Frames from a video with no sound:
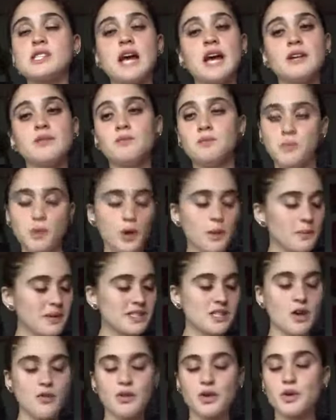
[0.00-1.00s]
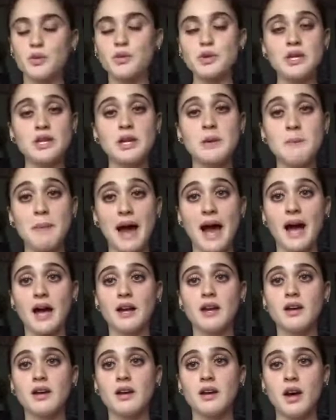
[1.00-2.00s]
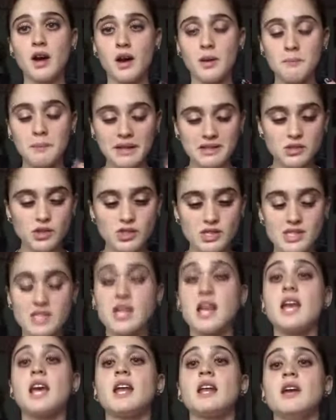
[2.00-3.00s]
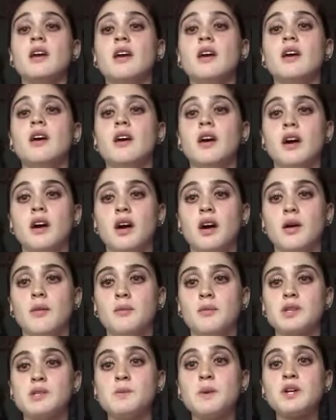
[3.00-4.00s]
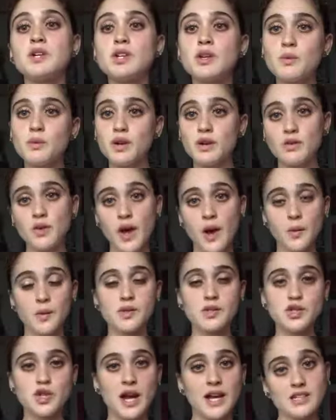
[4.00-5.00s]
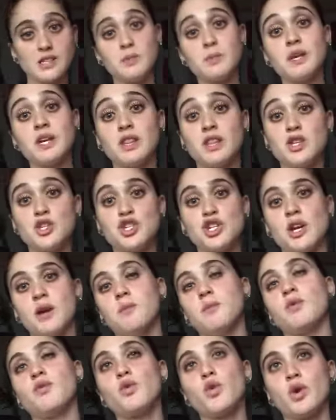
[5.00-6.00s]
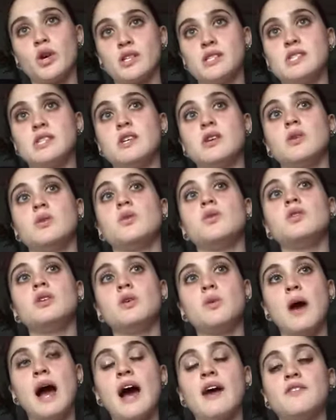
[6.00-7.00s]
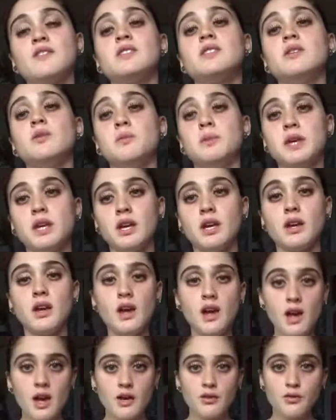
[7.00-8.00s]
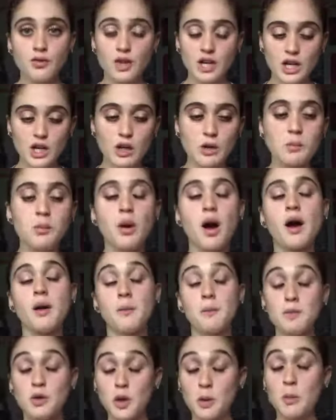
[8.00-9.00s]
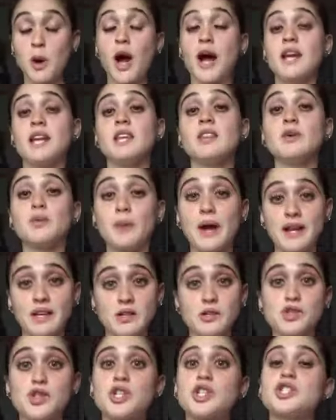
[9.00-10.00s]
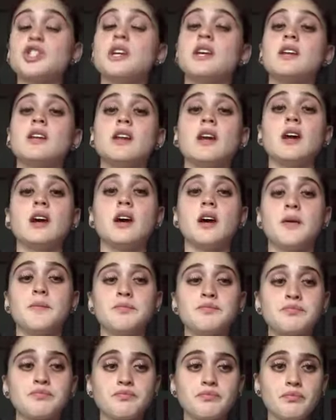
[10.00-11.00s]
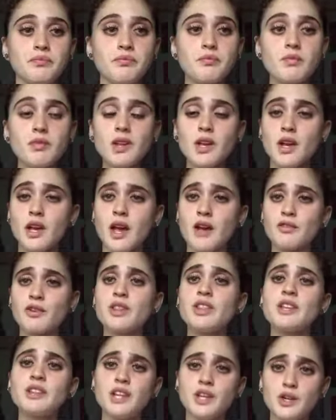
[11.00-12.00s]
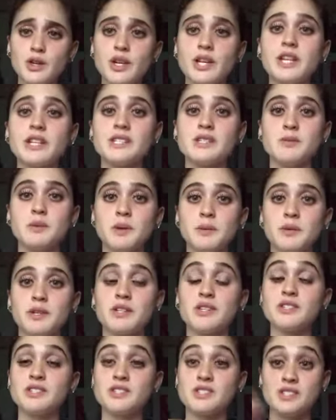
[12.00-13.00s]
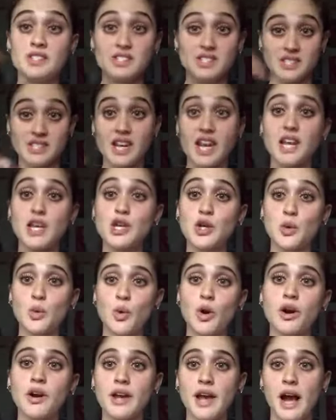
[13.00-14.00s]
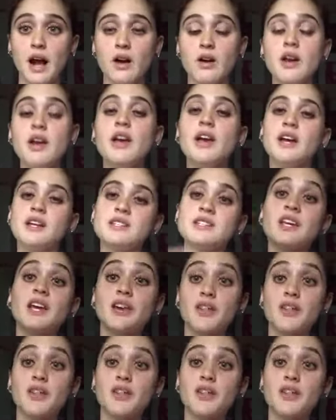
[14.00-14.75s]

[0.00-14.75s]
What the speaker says: I put myself in a really bad mental state, especially whenever I was trying to be in the gym. Of course, you have to be feeding your body the right nutrition, everything that you need to be able to sustain your workout and to